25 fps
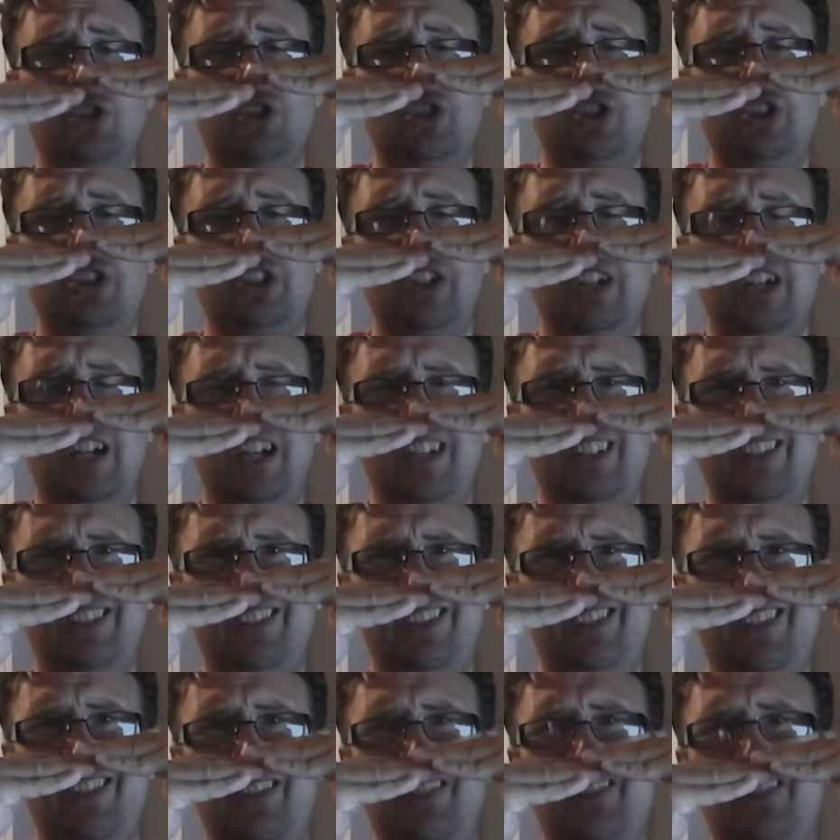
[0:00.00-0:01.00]

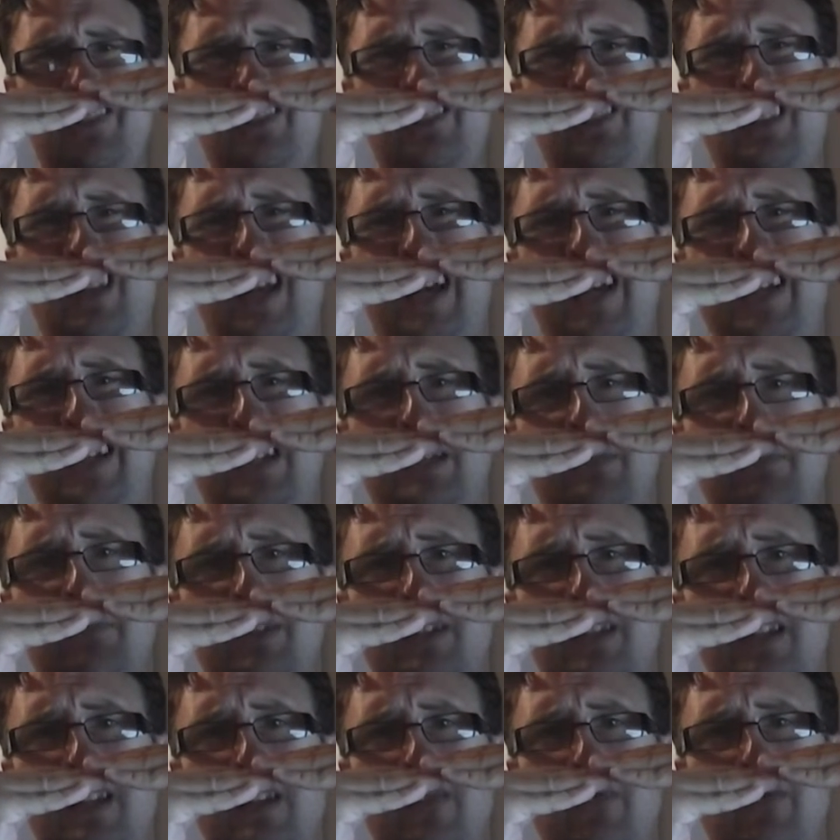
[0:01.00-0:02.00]
just slightly
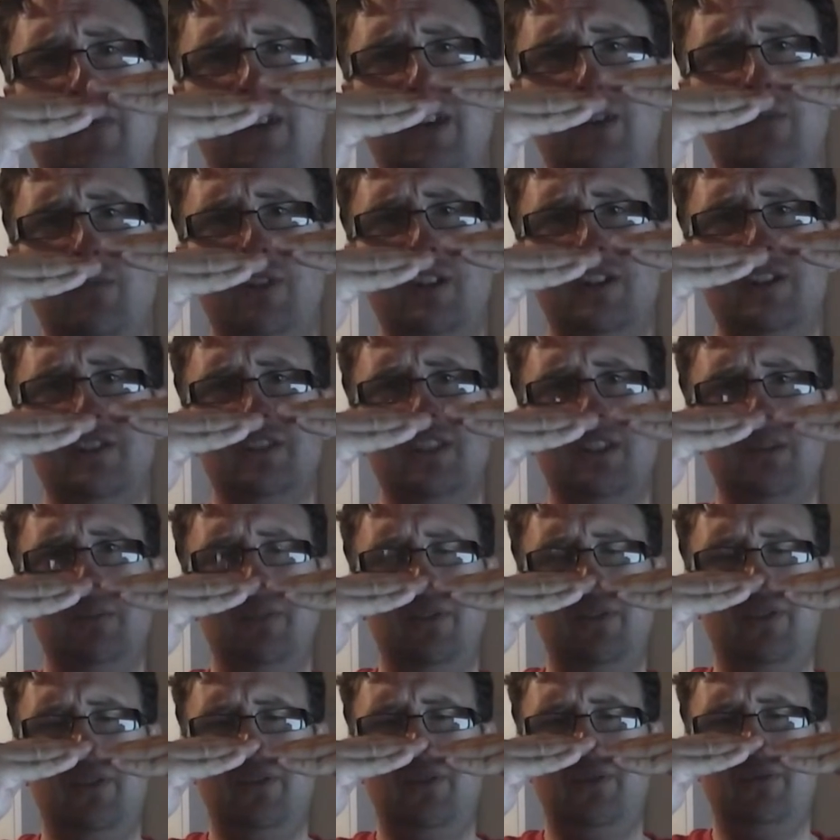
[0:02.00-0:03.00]
beneath it, whereas
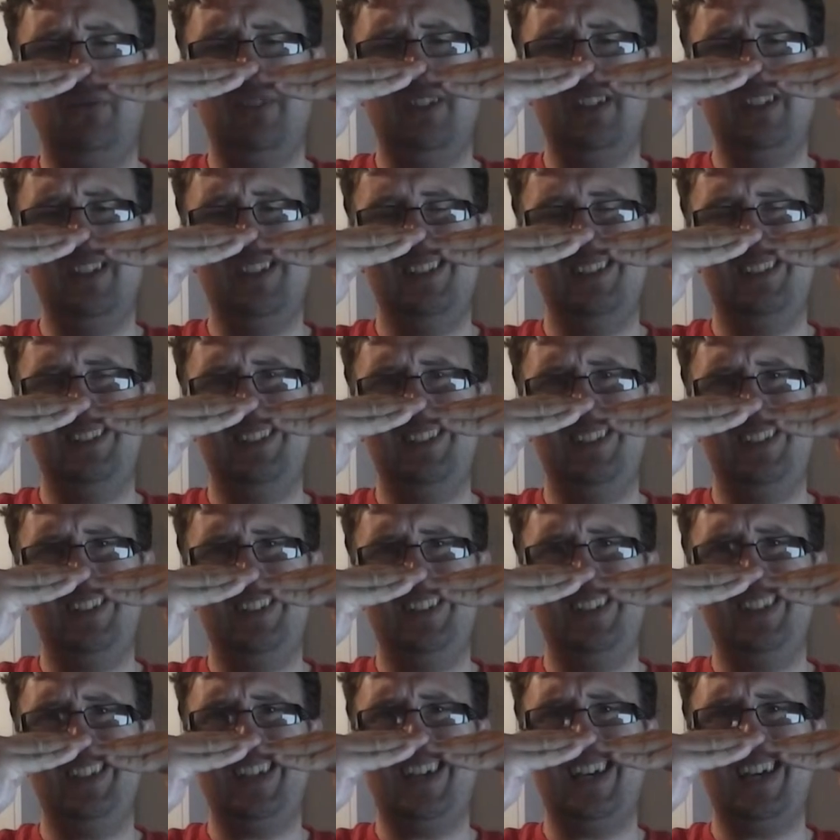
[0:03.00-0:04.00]
number three's
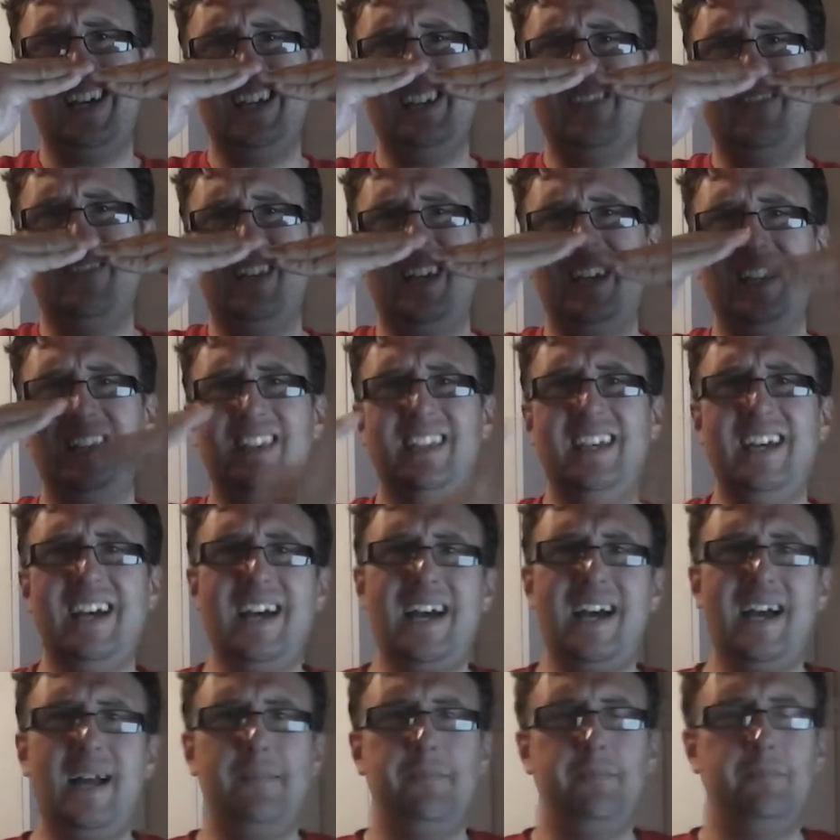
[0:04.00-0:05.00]
kind of like
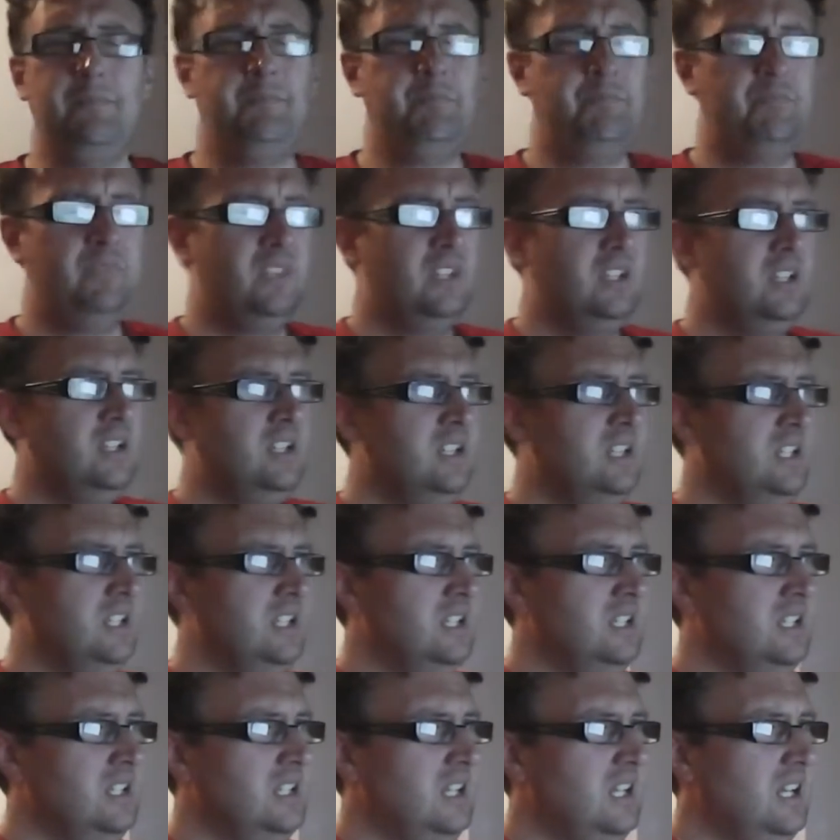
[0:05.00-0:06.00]
that.
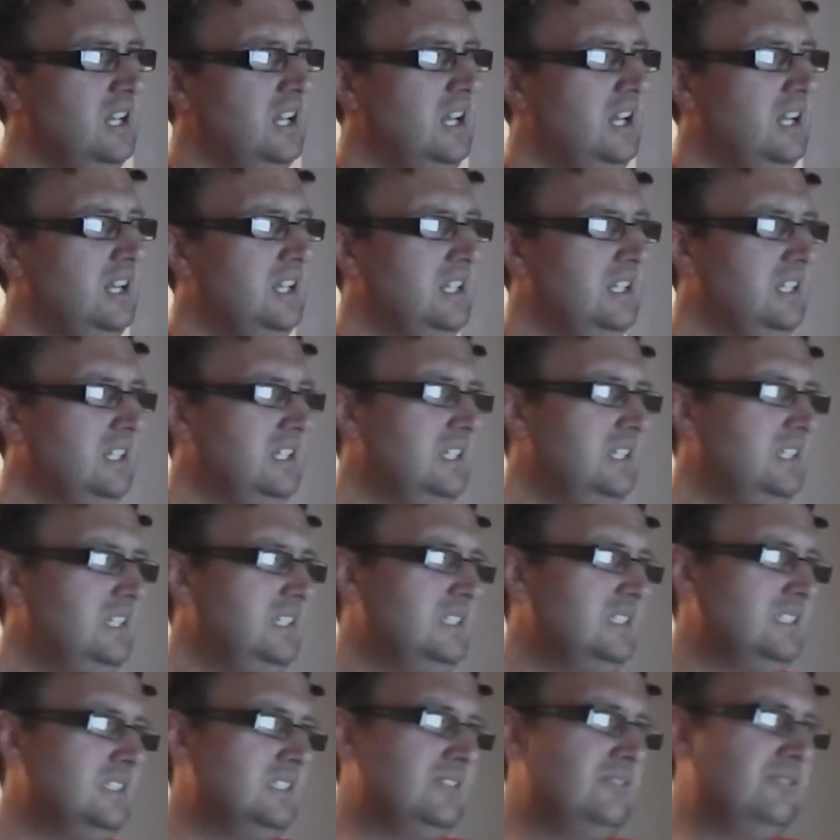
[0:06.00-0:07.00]
Uh,